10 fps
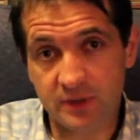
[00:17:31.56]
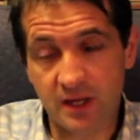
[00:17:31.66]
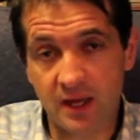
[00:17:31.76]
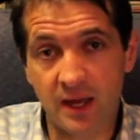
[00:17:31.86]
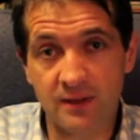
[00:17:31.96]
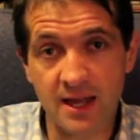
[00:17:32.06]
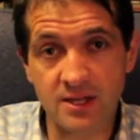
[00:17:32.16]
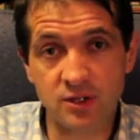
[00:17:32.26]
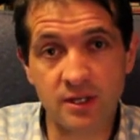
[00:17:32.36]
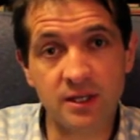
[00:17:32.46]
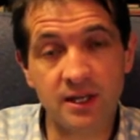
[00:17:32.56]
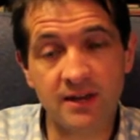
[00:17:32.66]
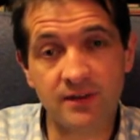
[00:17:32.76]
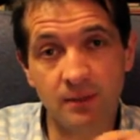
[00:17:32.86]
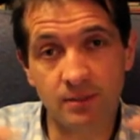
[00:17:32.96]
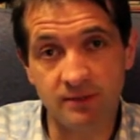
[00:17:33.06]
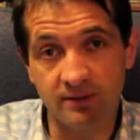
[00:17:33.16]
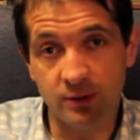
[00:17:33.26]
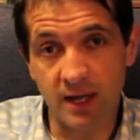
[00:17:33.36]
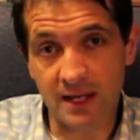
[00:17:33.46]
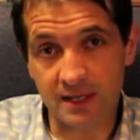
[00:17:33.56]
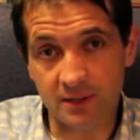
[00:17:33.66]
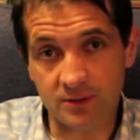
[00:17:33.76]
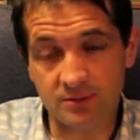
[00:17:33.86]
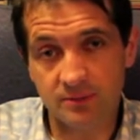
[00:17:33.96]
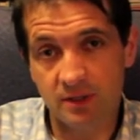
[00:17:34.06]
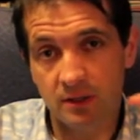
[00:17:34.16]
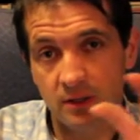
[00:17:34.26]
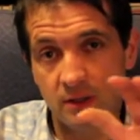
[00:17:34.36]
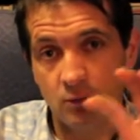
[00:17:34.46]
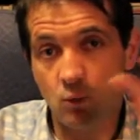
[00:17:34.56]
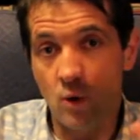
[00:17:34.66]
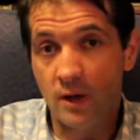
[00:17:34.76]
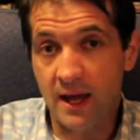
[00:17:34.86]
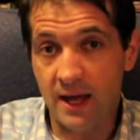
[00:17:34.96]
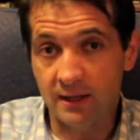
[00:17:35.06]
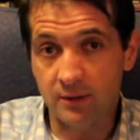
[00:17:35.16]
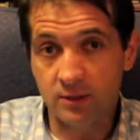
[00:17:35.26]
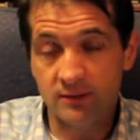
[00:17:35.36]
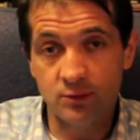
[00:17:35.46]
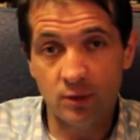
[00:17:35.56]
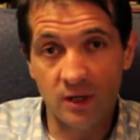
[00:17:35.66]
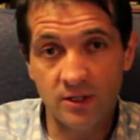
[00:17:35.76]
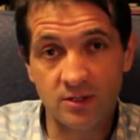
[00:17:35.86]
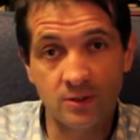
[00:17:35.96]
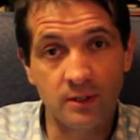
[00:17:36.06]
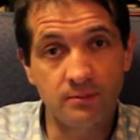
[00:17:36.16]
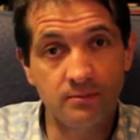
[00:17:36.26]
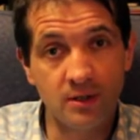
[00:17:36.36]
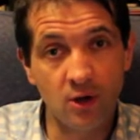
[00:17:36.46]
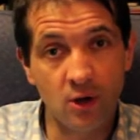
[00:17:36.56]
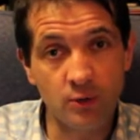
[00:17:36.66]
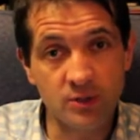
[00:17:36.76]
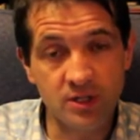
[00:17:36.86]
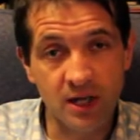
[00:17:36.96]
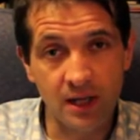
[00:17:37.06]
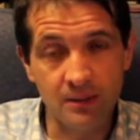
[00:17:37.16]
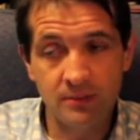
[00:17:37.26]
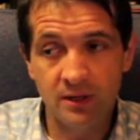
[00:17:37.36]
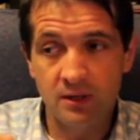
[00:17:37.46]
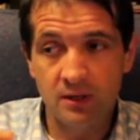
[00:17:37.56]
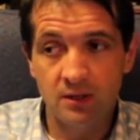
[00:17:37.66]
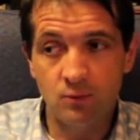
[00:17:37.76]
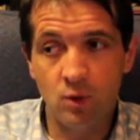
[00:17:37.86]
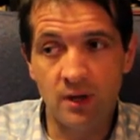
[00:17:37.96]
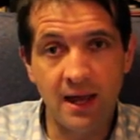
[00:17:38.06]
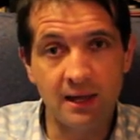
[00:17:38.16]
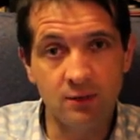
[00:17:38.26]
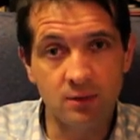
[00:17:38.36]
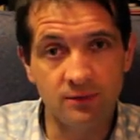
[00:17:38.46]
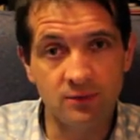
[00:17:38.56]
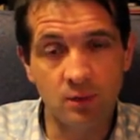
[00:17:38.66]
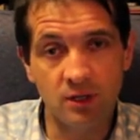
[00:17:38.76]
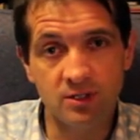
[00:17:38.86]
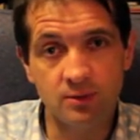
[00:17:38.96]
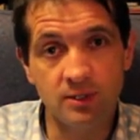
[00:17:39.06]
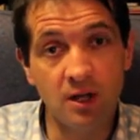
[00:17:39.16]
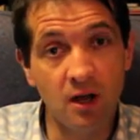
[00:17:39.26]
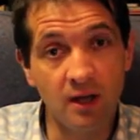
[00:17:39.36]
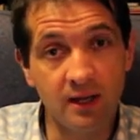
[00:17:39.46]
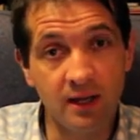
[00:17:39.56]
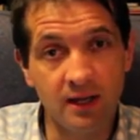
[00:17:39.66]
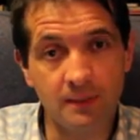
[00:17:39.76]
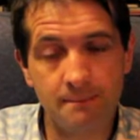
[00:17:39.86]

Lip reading: and that gene can have a couple of different alleles. One allele gives rise to an orange colour, one allele gives rise to a darker colour.